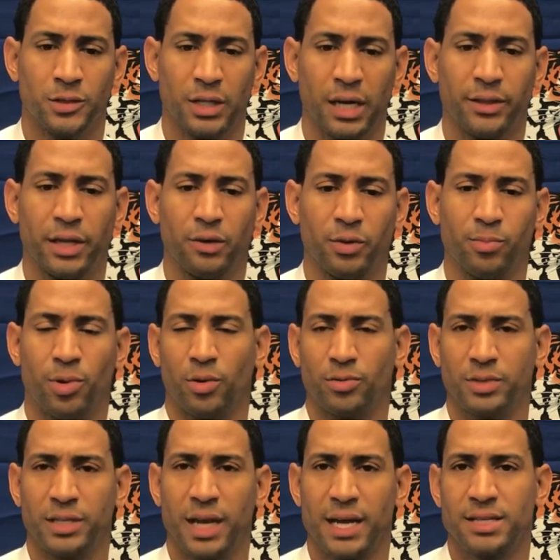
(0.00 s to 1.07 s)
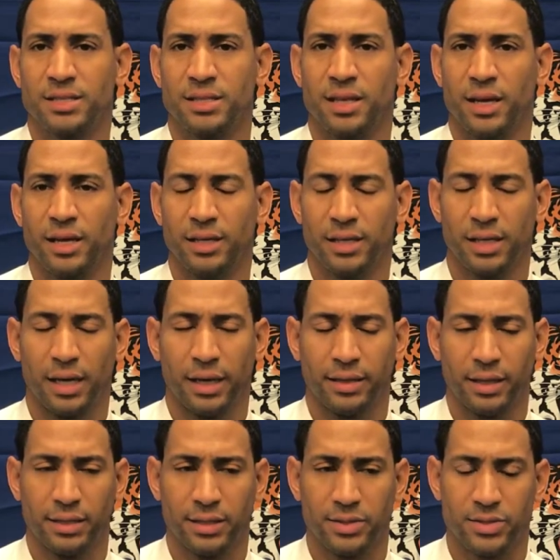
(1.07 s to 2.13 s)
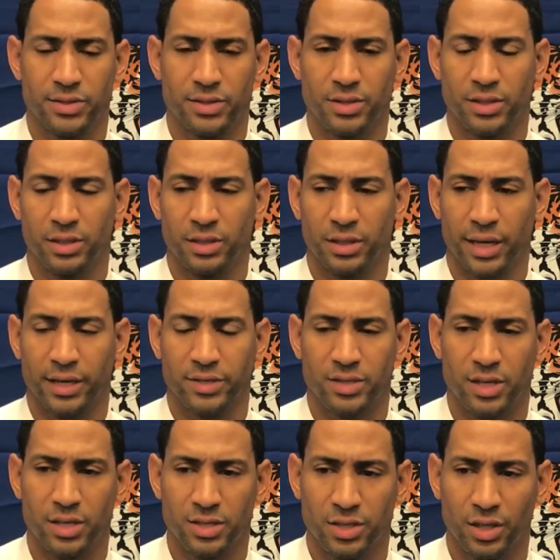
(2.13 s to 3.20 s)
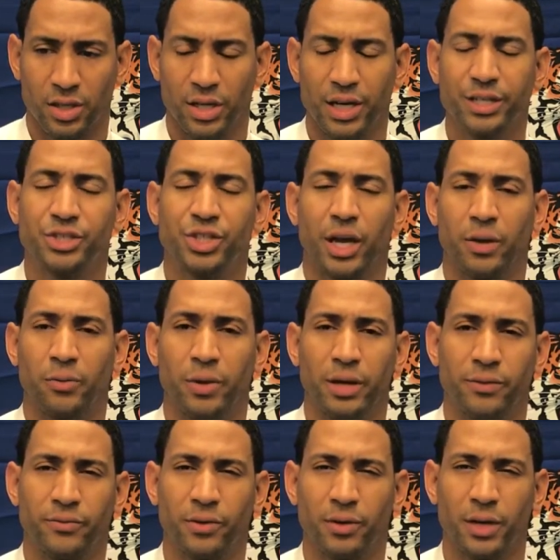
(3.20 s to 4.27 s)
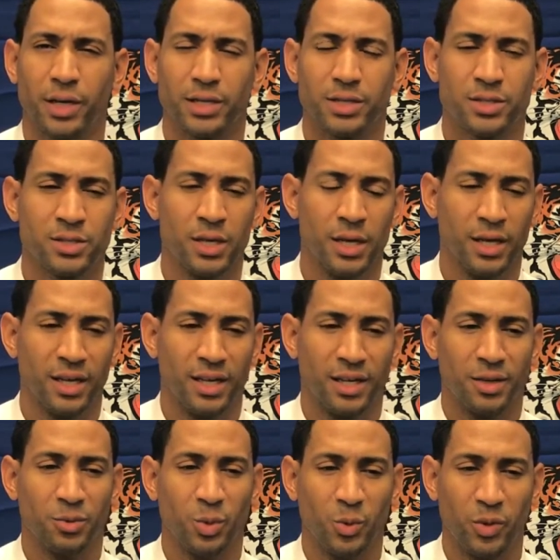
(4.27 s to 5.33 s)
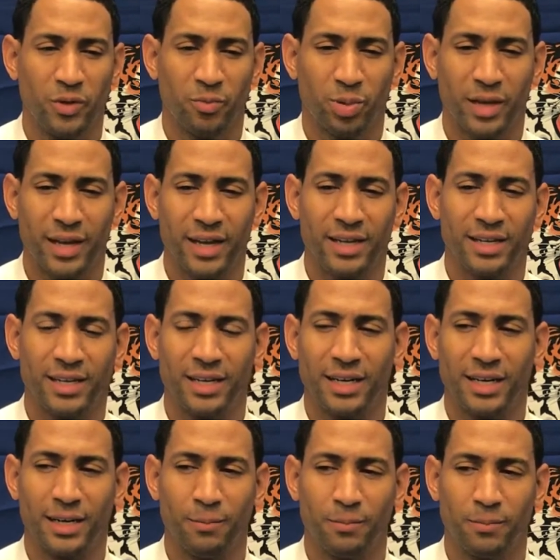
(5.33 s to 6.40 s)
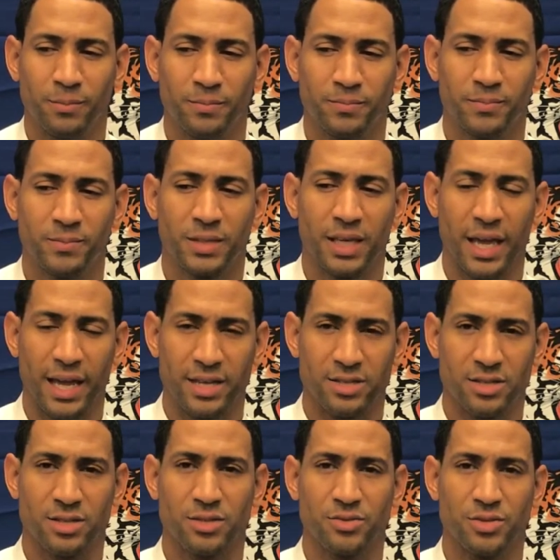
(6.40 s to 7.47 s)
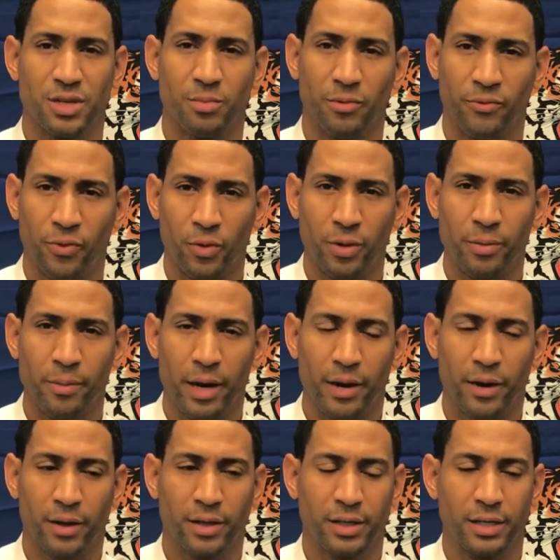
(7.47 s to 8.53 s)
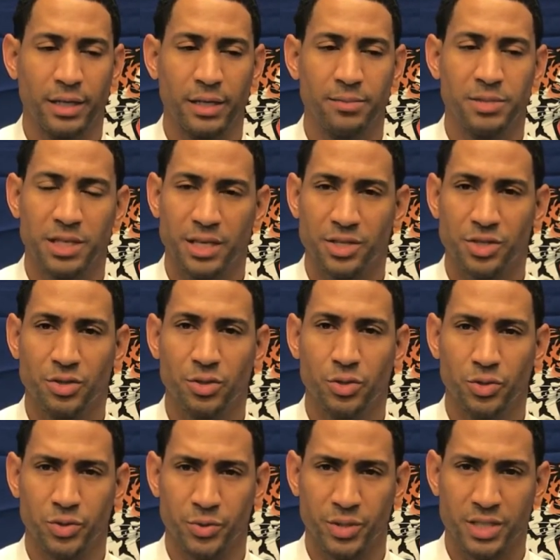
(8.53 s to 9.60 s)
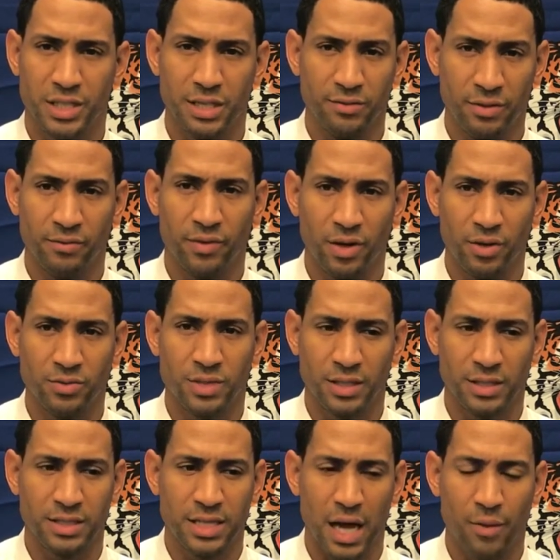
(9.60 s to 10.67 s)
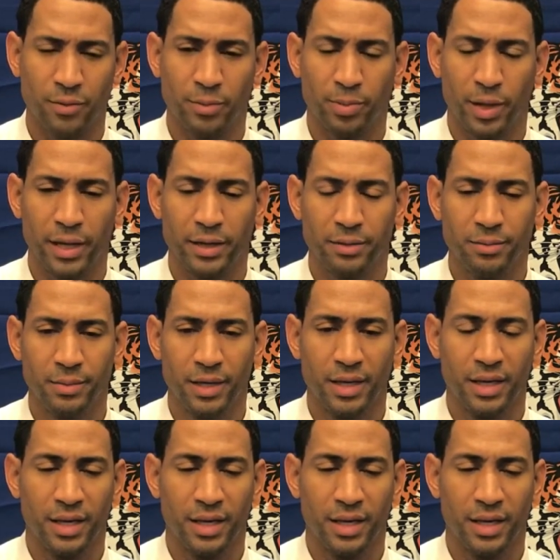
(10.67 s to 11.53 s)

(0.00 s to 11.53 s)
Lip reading: I think we broke the ice today. I think this is, it's a gut check win for us. We've played Kansas, who's number 4 in America, and MTSU, who was receiving votes at the time we played them.